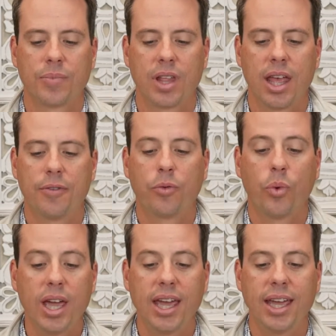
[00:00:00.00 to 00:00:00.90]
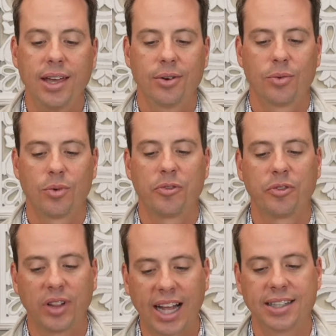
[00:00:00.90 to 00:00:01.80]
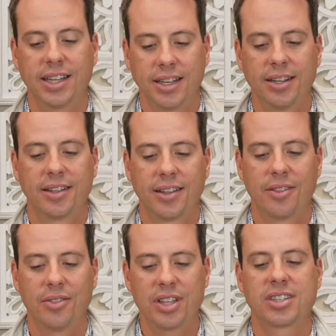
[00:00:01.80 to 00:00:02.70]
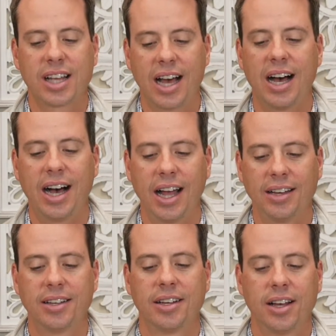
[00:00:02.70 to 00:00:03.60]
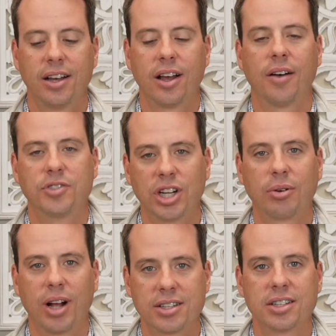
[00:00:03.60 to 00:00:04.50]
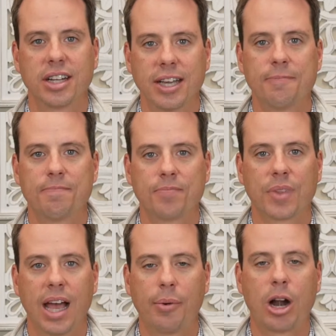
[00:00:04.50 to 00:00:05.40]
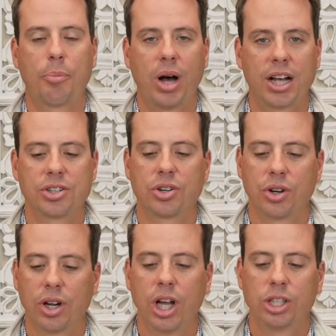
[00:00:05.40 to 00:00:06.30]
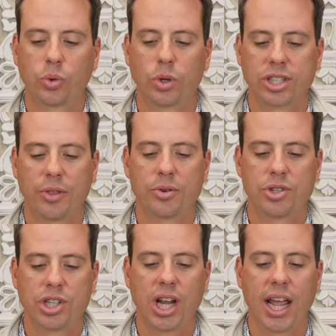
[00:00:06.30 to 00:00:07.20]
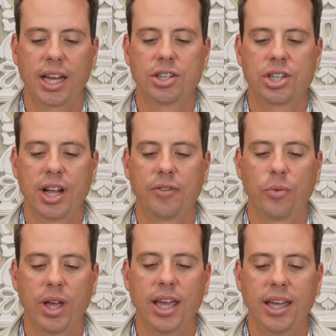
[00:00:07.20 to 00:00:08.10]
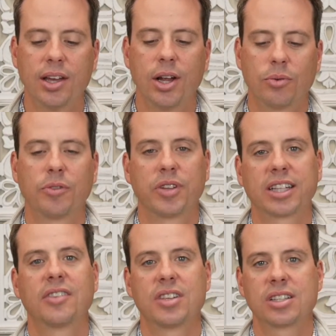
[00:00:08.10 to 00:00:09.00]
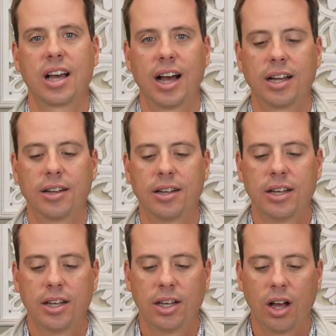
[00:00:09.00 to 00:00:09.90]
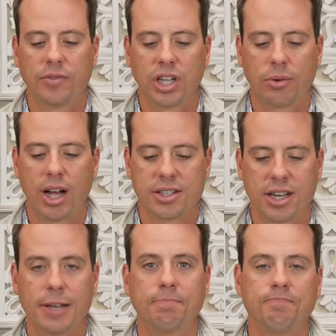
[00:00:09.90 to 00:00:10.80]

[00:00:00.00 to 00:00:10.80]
if we reflected this kind of generosity? How would our posture towards others change if we reflected this kind of generosity?